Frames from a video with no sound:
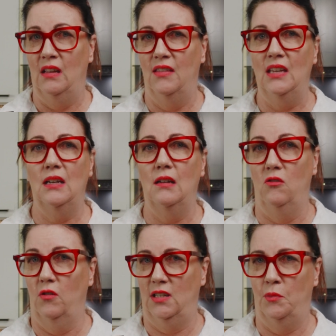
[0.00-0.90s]
Theirs are,
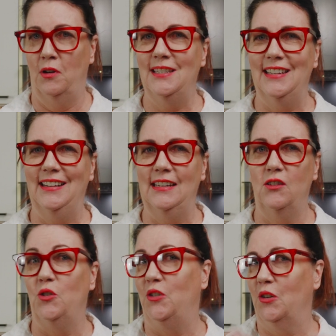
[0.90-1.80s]
not surprisingly,
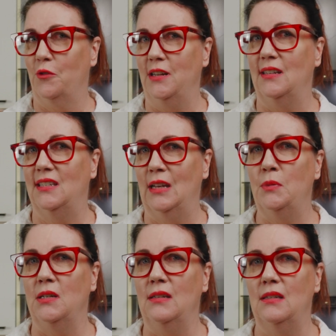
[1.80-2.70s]
to secrete a
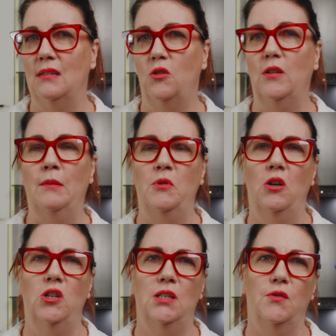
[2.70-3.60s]
substance to help
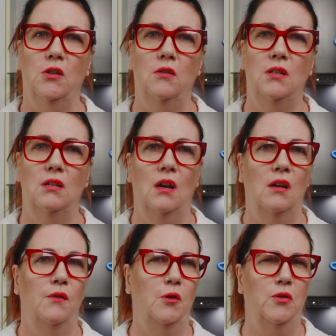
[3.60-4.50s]
digest foods,
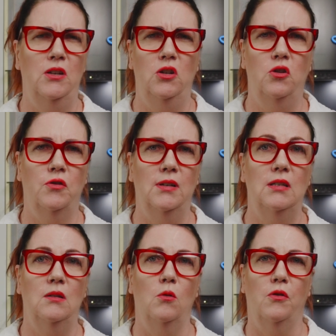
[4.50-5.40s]
filter out
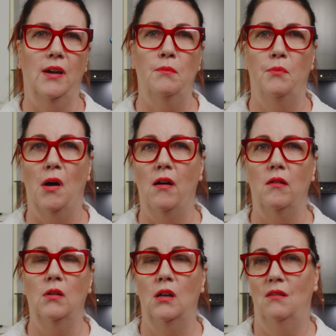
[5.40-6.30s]
nutrients, or create
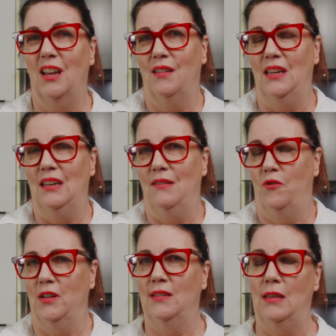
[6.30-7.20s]
bile, like in
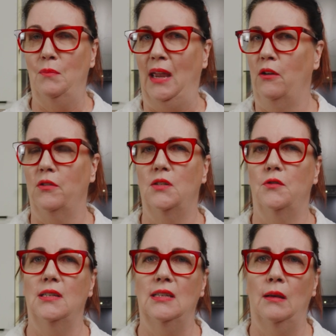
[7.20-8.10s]
the pancreas,
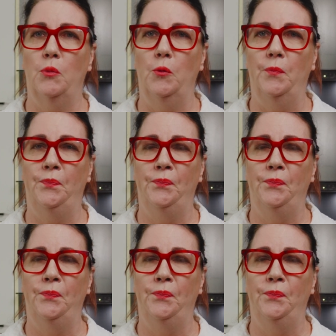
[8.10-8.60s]
for example.